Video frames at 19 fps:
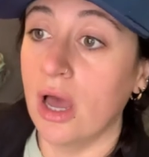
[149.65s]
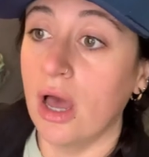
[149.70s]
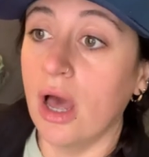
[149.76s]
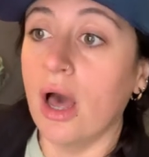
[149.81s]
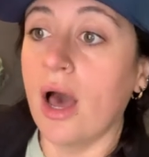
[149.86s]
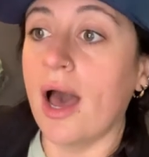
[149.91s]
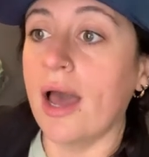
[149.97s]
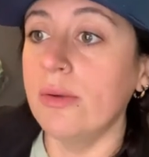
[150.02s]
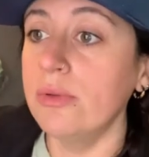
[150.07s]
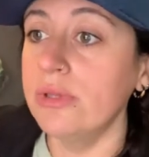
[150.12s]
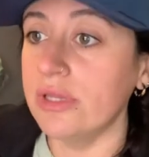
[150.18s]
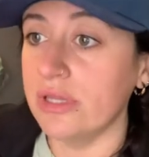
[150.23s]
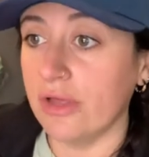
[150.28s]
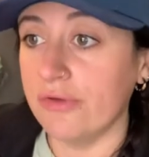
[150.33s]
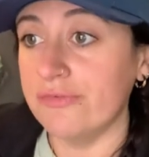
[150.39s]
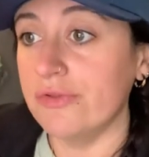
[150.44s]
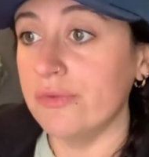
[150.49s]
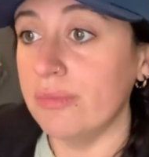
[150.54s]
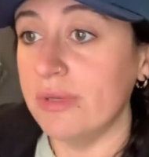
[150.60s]
I would love
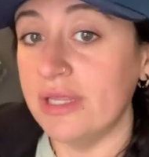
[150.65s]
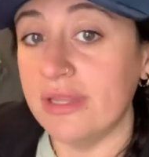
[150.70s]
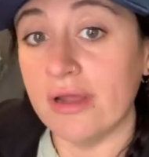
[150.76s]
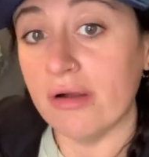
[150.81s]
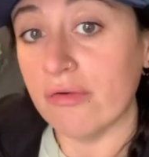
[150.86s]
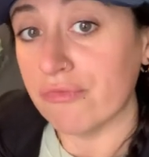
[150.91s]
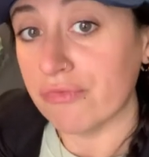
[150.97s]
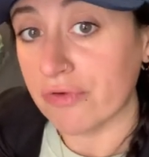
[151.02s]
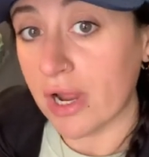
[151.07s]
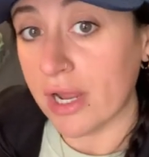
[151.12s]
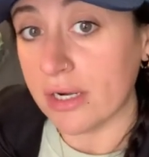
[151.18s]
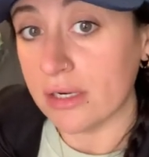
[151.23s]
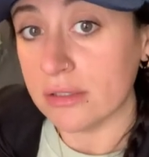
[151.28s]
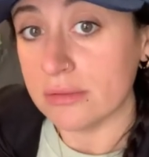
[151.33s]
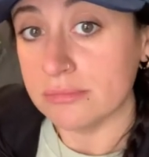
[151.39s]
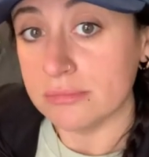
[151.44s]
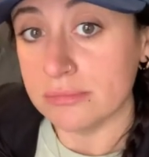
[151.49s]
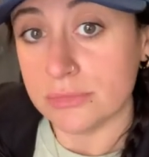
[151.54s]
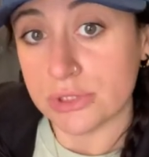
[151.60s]
to be their friend,
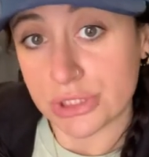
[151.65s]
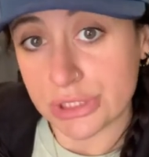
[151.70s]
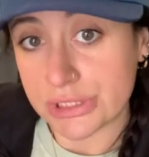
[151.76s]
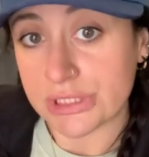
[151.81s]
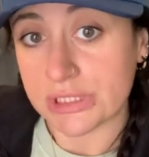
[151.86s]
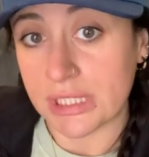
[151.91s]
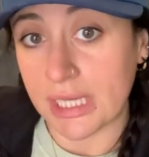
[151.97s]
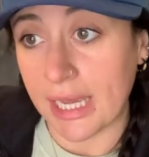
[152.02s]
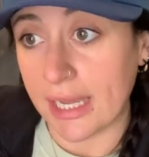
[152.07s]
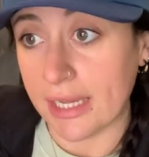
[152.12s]
just saying.